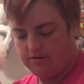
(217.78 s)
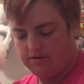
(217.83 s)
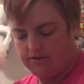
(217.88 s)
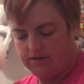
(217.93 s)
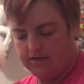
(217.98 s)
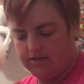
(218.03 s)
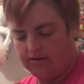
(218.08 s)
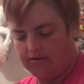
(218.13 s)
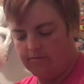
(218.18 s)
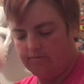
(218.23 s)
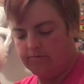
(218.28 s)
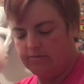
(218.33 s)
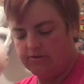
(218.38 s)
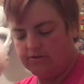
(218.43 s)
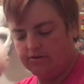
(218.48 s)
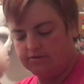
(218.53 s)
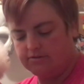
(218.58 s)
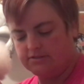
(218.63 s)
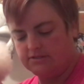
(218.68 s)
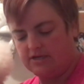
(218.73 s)
Go ahead and
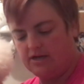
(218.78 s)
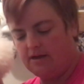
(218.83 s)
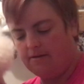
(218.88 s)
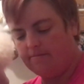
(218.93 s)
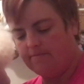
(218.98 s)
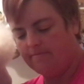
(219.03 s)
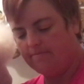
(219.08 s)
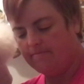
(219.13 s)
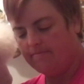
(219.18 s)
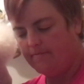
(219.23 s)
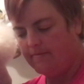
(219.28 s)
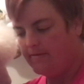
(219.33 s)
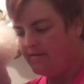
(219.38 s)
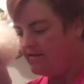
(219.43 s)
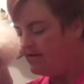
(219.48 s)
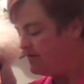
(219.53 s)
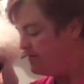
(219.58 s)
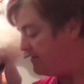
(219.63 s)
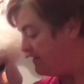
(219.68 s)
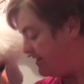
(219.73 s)
open those up.
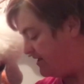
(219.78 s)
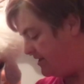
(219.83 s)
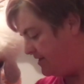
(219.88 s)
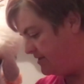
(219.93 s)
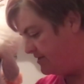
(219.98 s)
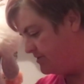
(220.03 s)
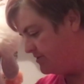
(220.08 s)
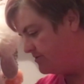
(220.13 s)
They